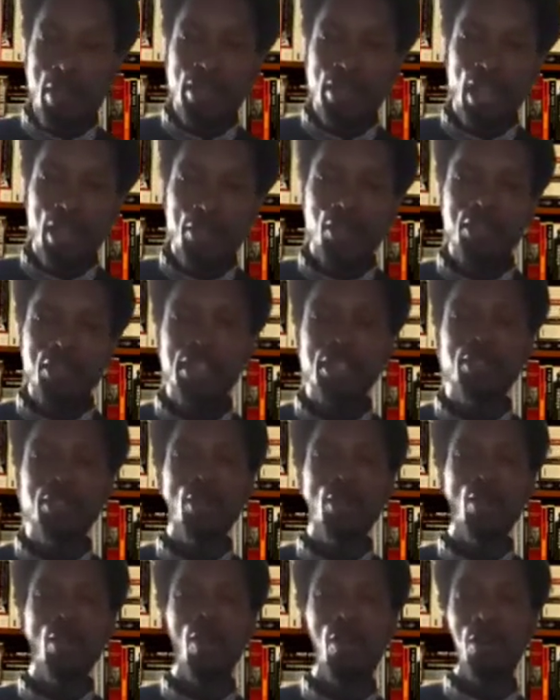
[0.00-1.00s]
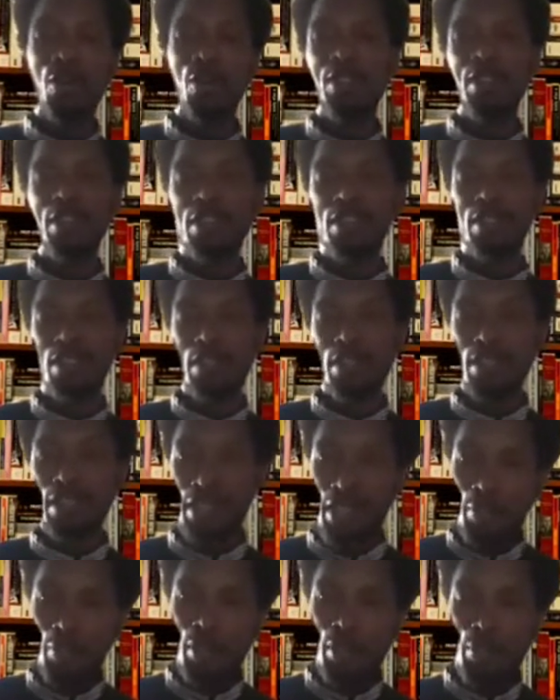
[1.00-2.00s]
cannot ignore
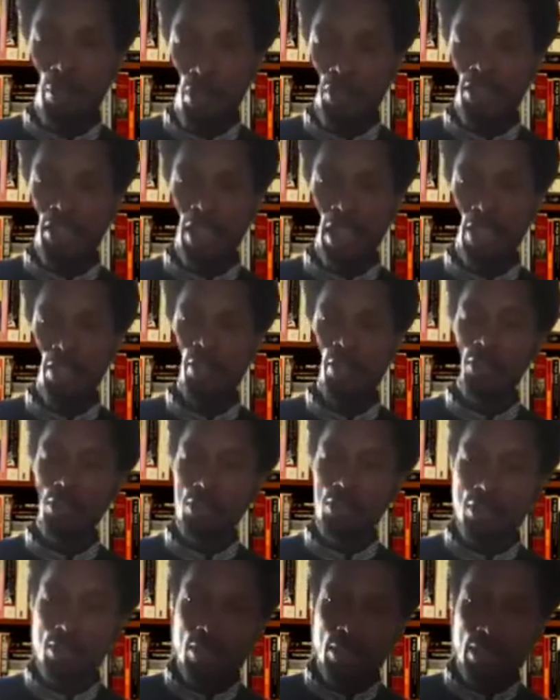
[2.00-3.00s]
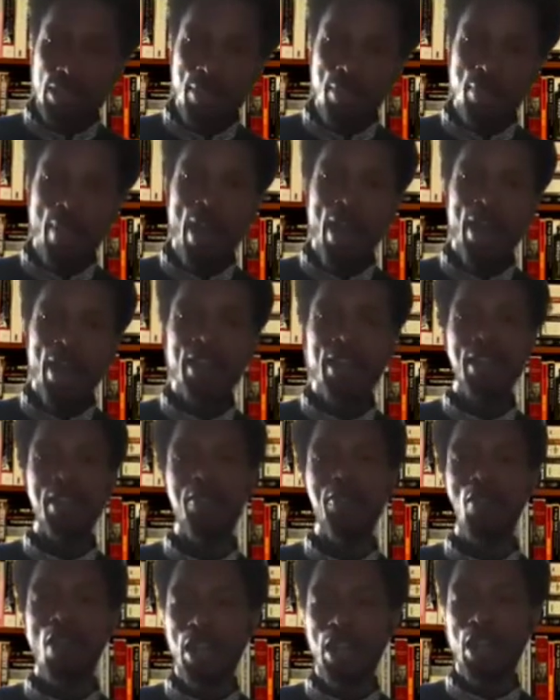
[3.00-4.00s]
the people of Sierra Leone's demand
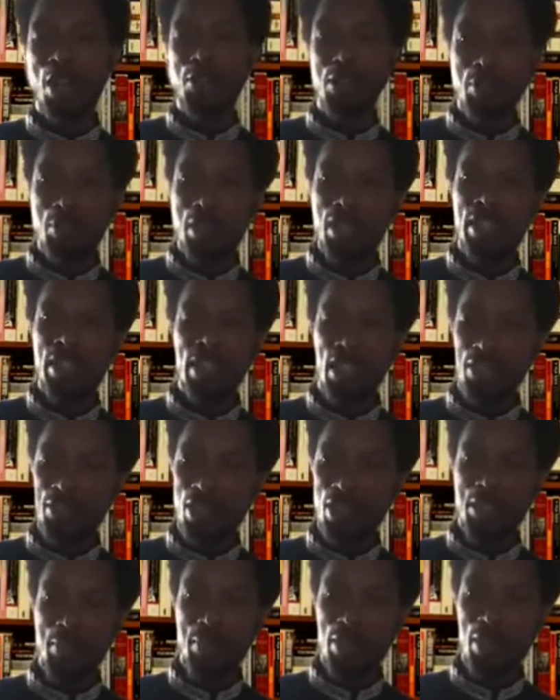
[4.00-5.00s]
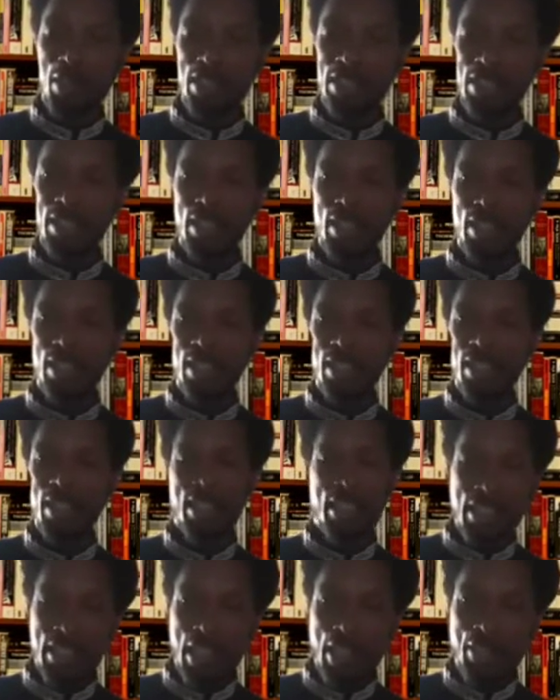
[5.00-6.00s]
for accountability and transparency.
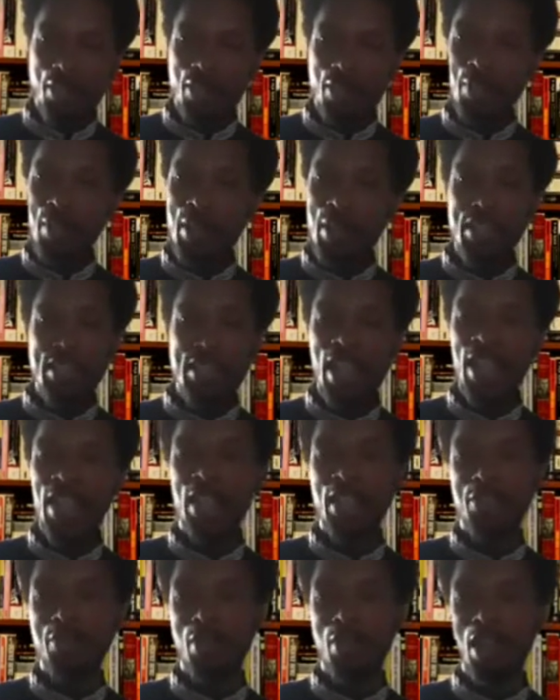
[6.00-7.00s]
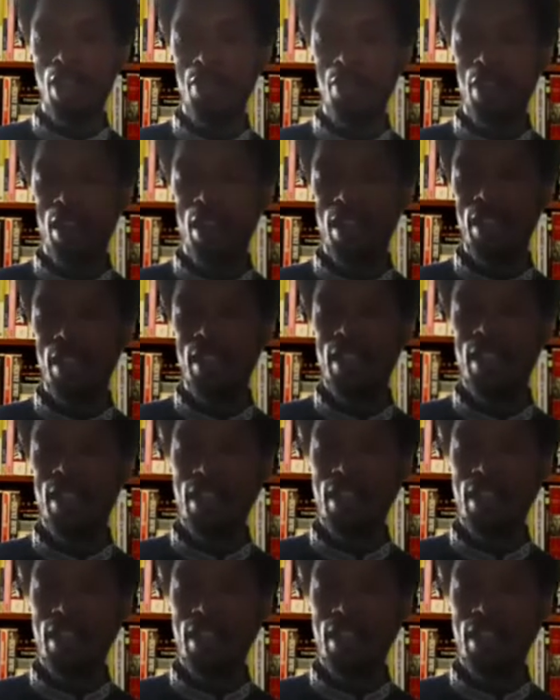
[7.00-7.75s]
They cannot remain silent forever. They